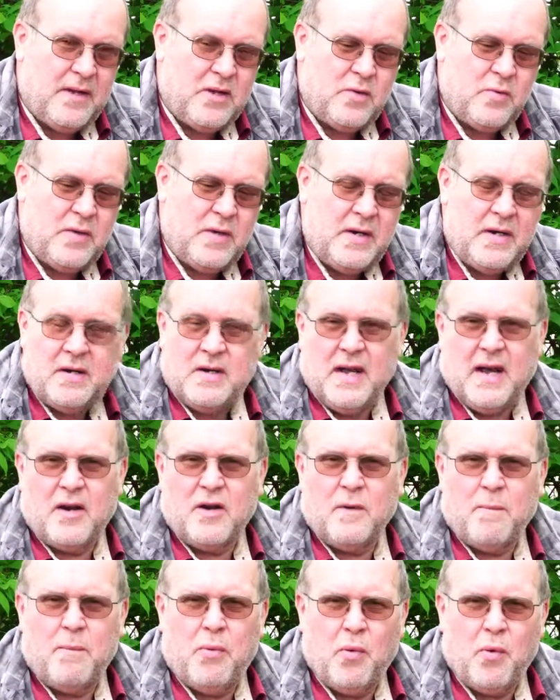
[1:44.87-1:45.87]
This one
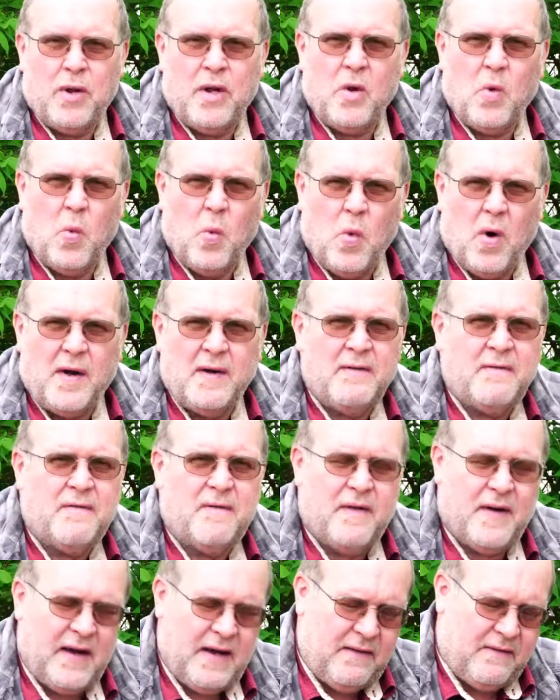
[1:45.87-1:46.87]
down to 0.15
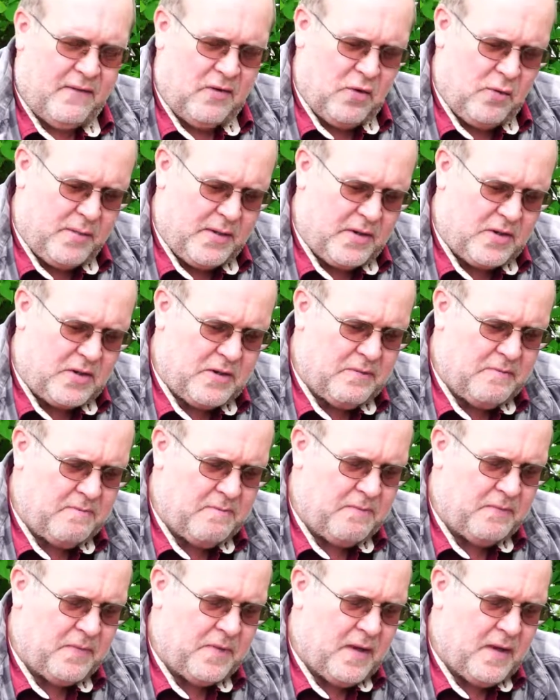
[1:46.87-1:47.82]
lumens.